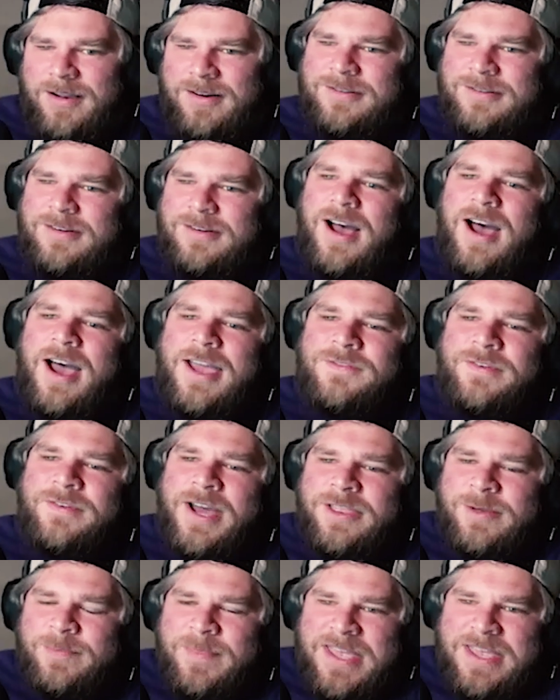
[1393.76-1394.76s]
No, I'd
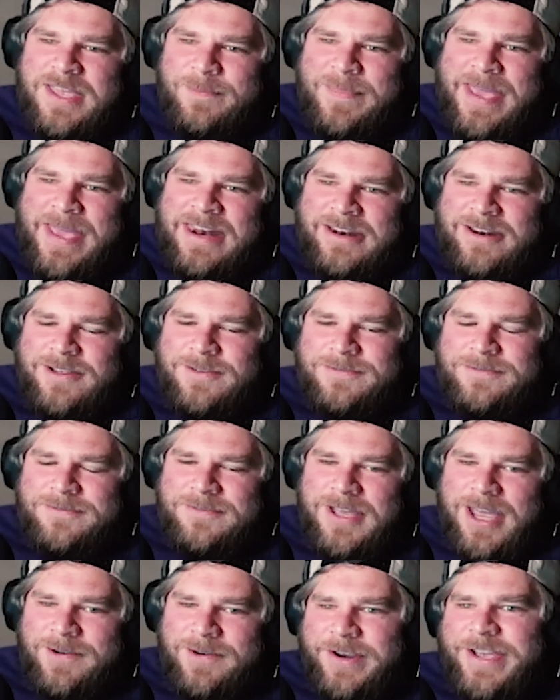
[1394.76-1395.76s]
rather be competitive
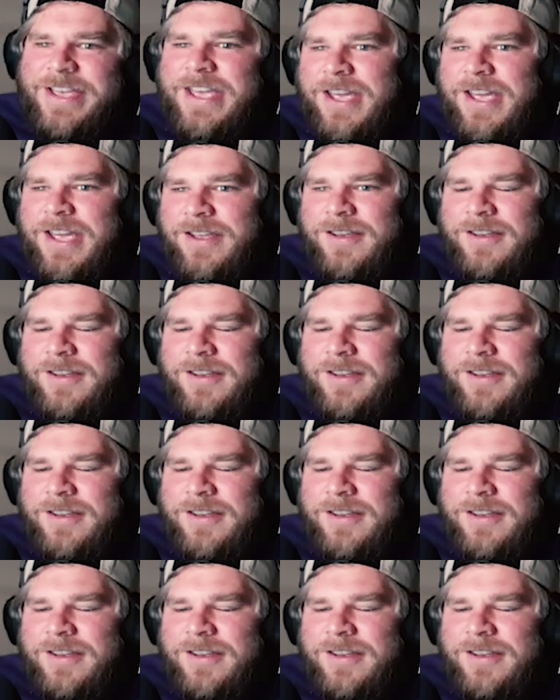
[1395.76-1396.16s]
every year.